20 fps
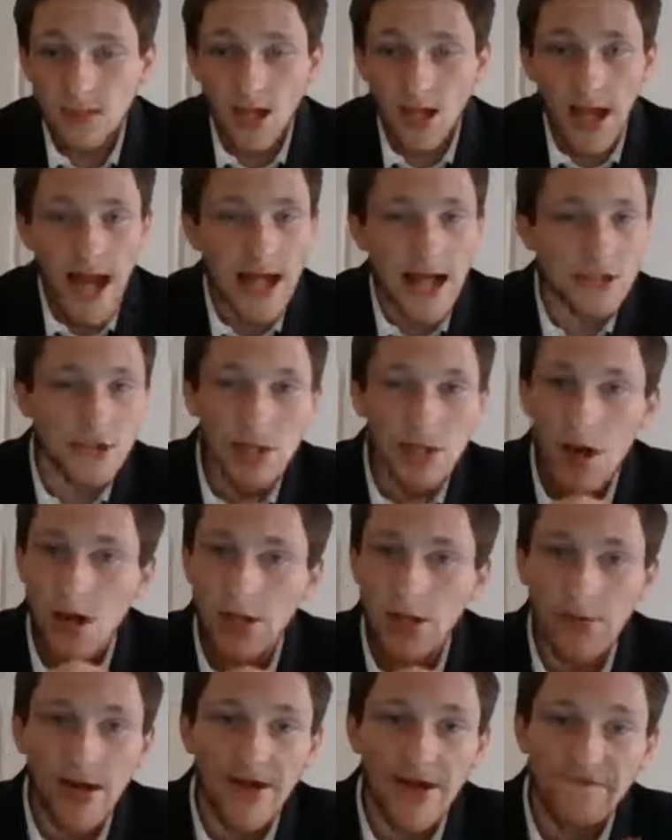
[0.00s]
Actually, all
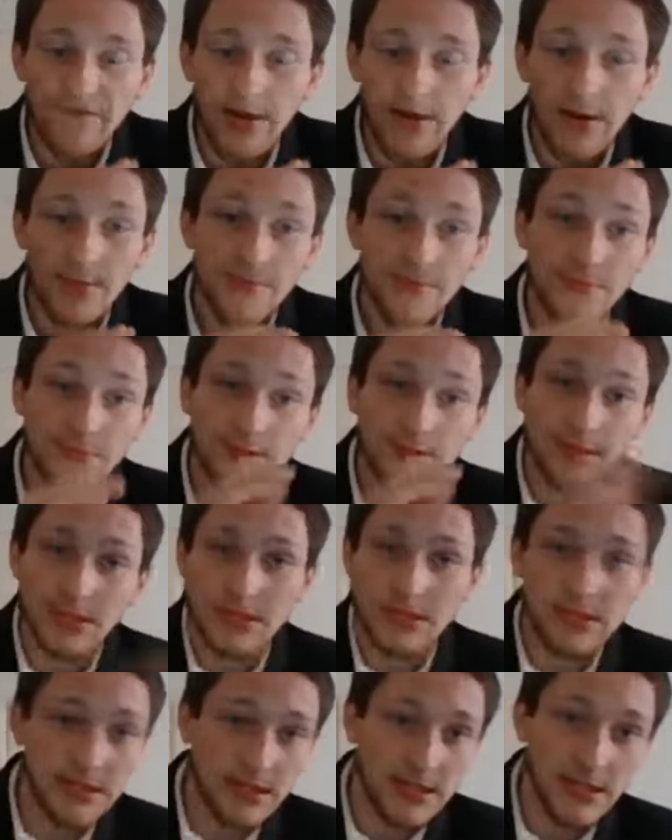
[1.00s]
the way from
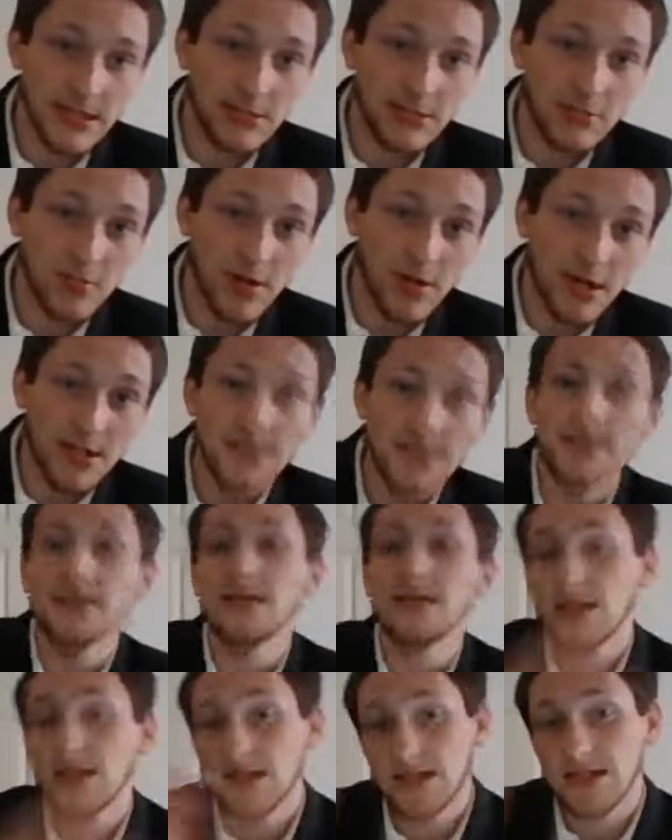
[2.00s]
T1
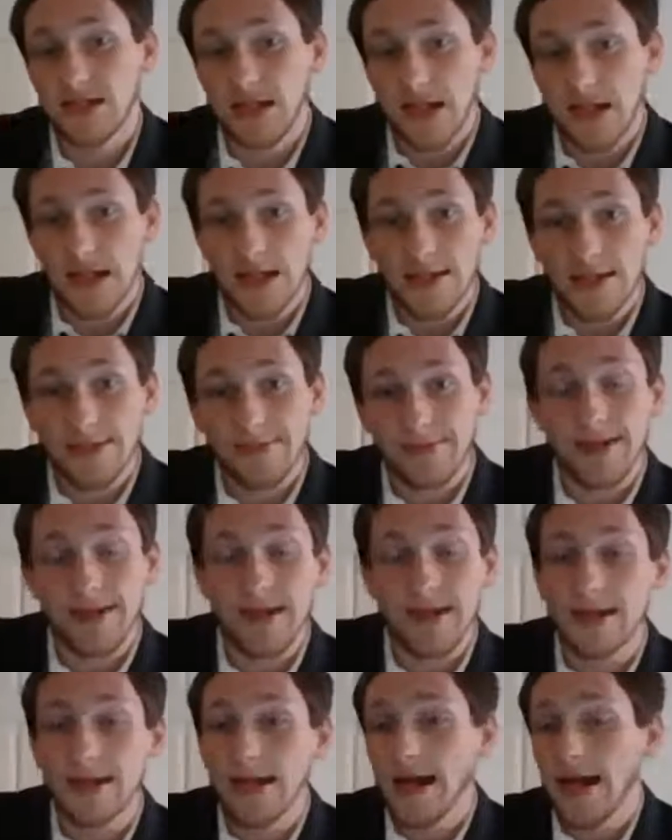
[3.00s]
to
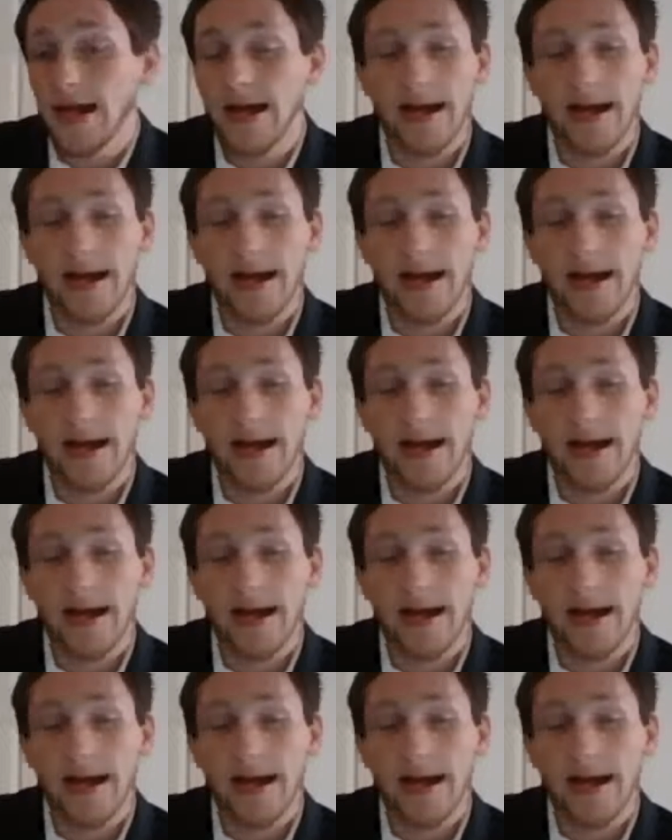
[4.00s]
T3,